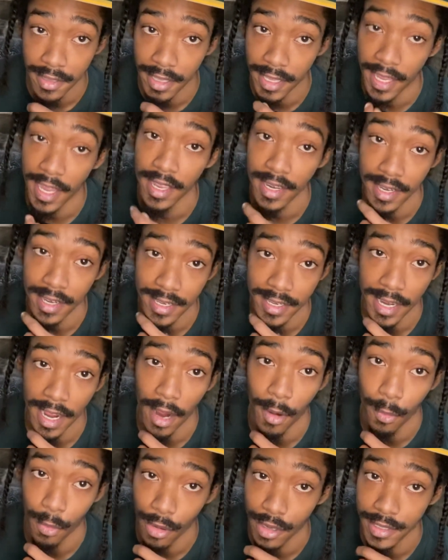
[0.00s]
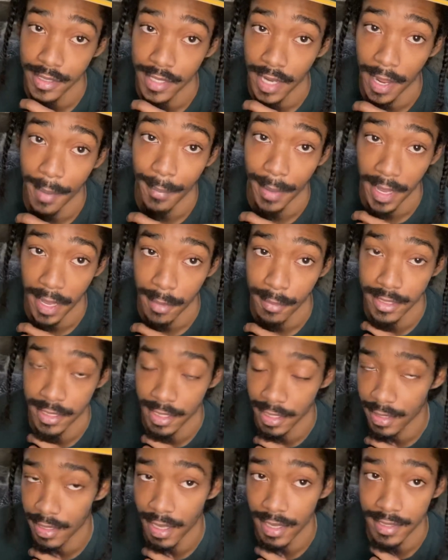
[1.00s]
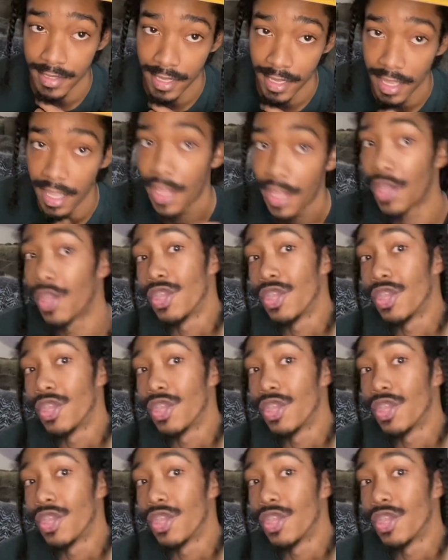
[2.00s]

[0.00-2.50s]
King of the Dot World Dom 8 was in London.